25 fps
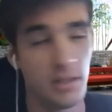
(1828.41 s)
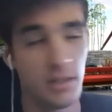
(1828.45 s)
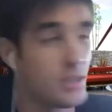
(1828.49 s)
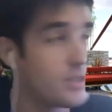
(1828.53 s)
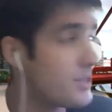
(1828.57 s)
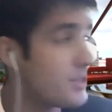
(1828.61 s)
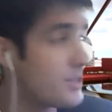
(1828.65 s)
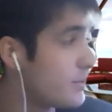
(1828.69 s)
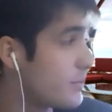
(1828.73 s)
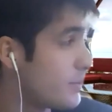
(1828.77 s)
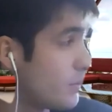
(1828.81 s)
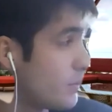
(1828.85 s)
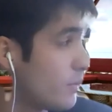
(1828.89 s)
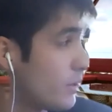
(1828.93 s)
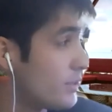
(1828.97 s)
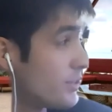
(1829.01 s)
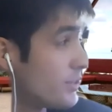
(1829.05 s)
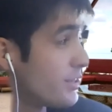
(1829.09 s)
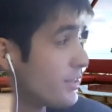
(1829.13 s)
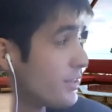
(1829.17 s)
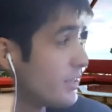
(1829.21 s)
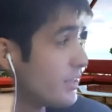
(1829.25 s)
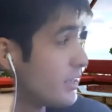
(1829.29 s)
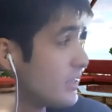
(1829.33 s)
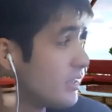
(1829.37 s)
She's been
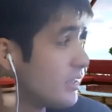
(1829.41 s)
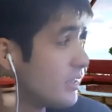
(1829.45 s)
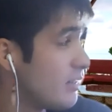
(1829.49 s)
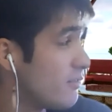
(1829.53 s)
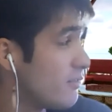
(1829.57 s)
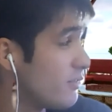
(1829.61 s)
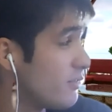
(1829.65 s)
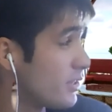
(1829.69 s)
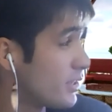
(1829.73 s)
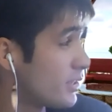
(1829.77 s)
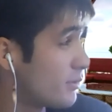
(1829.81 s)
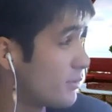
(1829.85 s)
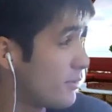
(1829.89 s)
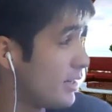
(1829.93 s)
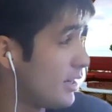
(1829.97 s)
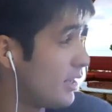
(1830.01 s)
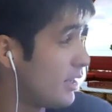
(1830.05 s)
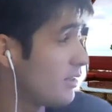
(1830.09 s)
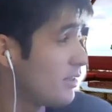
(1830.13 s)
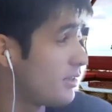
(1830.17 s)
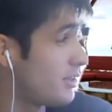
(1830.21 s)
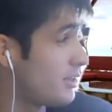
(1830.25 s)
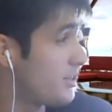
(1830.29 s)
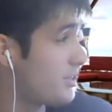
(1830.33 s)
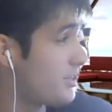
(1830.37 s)
watching this Netflix
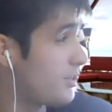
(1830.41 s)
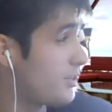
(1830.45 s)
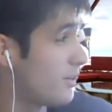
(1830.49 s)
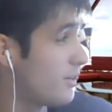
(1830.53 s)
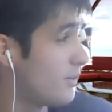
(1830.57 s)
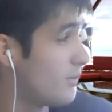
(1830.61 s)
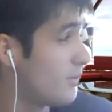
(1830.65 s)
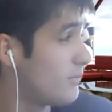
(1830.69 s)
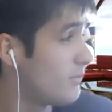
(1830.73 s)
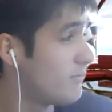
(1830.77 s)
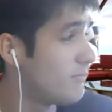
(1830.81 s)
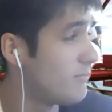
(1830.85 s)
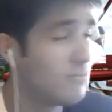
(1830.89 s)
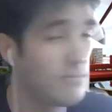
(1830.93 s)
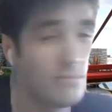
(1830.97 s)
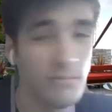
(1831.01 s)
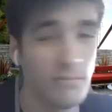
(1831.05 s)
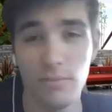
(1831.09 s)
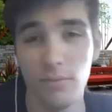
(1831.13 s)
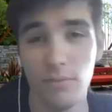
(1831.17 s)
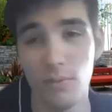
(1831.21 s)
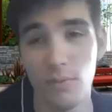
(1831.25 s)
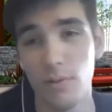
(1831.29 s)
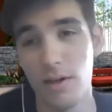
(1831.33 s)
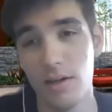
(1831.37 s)
reality show
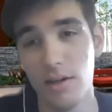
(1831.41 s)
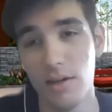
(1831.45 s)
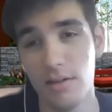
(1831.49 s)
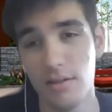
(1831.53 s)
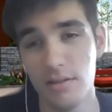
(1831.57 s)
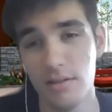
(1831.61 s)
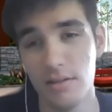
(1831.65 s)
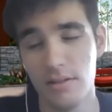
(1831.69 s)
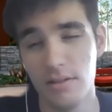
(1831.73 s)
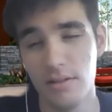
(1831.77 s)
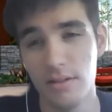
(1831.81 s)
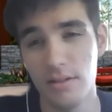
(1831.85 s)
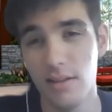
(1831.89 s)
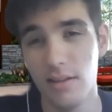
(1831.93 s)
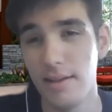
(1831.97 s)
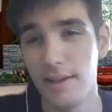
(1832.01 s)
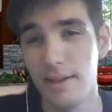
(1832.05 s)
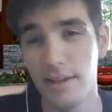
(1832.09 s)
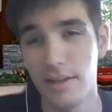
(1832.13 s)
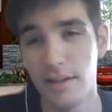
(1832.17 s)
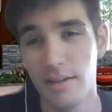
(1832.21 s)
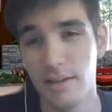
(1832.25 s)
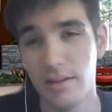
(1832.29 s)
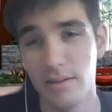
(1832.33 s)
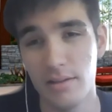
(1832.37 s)
where
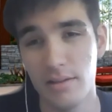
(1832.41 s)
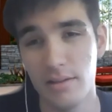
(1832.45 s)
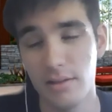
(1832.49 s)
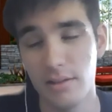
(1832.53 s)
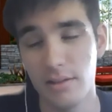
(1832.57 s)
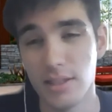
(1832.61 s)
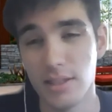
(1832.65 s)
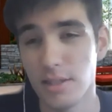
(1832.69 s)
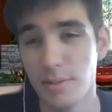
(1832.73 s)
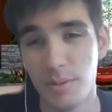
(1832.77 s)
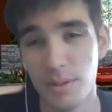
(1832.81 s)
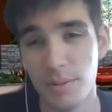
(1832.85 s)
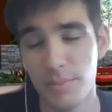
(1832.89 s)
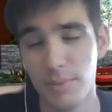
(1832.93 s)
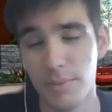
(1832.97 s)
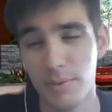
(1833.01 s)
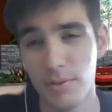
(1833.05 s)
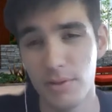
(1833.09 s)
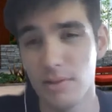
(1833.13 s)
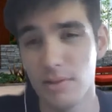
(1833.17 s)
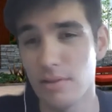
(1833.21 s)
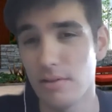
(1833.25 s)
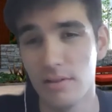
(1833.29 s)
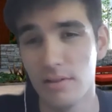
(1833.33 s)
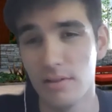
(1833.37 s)
like these
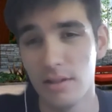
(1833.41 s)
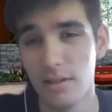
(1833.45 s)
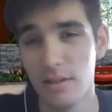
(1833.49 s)
people,